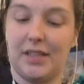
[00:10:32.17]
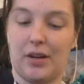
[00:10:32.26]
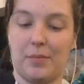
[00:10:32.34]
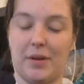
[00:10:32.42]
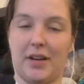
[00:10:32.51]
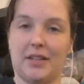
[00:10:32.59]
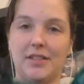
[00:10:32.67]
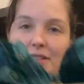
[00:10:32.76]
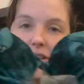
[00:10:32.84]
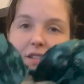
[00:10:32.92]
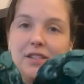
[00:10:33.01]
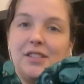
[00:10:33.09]
my god, it's
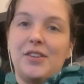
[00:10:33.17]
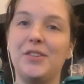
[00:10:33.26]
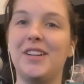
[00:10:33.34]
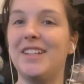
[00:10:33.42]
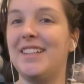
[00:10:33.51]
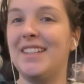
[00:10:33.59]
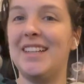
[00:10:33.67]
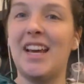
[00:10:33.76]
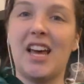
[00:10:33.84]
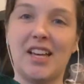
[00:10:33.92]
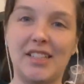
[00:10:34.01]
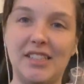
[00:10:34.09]
looking so good.
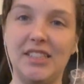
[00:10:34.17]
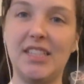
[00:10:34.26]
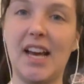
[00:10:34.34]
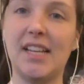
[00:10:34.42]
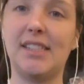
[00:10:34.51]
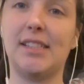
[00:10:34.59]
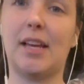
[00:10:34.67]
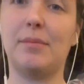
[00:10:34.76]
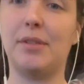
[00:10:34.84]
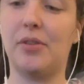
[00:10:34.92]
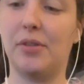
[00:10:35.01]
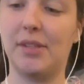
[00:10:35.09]
Yes, I'm
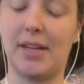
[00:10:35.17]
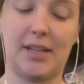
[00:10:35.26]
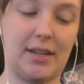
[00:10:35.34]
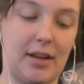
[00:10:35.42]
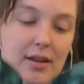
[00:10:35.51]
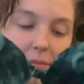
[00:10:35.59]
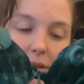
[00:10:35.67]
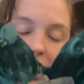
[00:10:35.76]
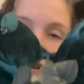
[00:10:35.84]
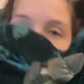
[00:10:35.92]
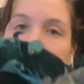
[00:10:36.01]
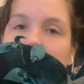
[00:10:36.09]
so excited. I'm
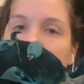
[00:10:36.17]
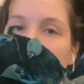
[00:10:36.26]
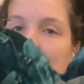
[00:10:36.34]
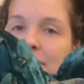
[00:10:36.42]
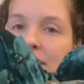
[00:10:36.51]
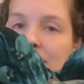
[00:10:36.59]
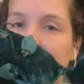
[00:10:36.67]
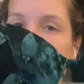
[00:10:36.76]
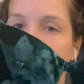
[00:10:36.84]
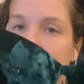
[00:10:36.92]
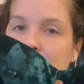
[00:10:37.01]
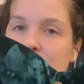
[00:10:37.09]
glad I grabbed these
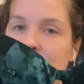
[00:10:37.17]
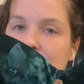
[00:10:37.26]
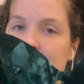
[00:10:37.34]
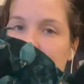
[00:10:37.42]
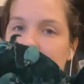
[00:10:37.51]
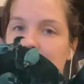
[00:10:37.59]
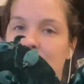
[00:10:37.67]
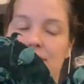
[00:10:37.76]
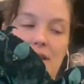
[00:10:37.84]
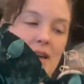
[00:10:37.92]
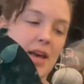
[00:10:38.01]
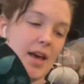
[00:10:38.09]
leaves.
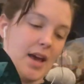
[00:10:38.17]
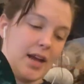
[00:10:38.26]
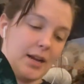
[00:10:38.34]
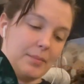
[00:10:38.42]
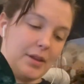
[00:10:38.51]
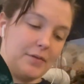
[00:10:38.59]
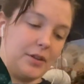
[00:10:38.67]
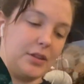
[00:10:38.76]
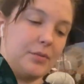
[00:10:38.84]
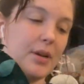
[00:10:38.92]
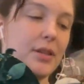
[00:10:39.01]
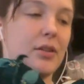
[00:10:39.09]
And I'm loving the
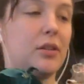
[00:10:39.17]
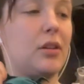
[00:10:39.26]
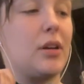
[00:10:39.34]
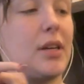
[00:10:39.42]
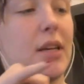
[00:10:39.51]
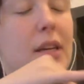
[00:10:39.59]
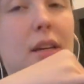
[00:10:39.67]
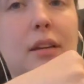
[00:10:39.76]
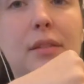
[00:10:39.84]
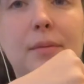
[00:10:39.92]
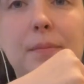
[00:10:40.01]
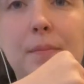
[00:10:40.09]
way they're
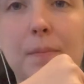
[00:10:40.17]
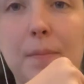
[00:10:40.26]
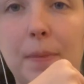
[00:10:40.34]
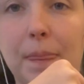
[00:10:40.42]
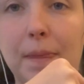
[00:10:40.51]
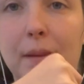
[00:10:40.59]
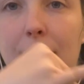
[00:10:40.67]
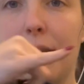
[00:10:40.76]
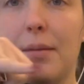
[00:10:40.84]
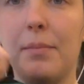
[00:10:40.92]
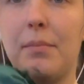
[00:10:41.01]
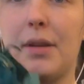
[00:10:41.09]
looking
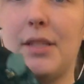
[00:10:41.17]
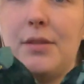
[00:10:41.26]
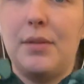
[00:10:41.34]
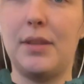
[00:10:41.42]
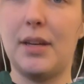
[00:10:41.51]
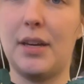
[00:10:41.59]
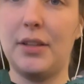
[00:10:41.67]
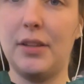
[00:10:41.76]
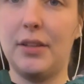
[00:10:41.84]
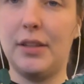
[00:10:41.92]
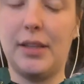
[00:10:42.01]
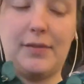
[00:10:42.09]
mixed with the other
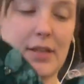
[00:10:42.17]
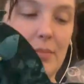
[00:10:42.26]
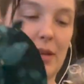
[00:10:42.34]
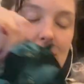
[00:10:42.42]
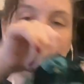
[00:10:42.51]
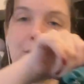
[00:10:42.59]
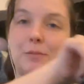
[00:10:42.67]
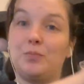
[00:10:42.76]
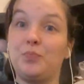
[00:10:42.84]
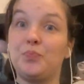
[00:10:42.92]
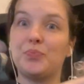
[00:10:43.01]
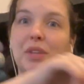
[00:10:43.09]
little leaves I made, so
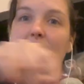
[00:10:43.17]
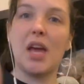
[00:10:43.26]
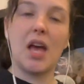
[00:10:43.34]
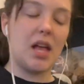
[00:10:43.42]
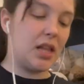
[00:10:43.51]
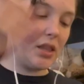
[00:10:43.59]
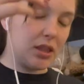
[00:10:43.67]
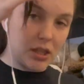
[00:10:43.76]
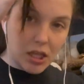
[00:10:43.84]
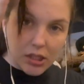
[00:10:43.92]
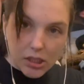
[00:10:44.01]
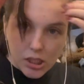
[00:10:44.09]

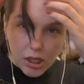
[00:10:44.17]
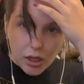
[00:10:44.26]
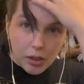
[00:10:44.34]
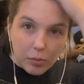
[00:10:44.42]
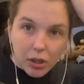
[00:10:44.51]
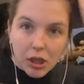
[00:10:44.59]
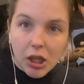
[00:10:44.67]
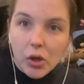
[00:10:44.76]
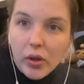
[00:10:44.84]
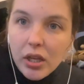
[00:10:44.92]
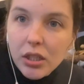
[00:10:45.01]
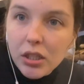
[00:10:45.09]
let's keep
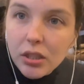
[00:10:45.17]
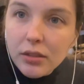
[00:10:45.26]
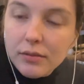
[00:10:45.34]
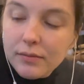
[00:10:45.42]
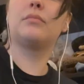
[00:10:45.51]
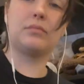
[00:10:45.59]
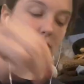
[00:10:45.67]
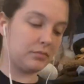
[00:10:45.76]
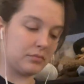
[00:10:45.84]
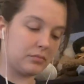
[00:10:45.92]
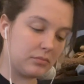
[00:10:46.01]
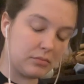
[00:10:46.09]
gluing.
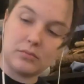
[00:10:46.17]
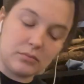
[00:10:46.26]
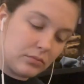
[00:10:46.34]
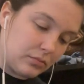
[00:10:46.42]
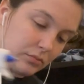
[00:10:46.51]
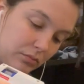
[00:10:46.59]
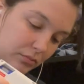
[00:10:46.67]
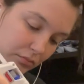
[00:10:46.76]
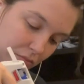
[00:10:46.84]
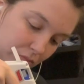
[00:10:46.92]
Now I know the leaves look really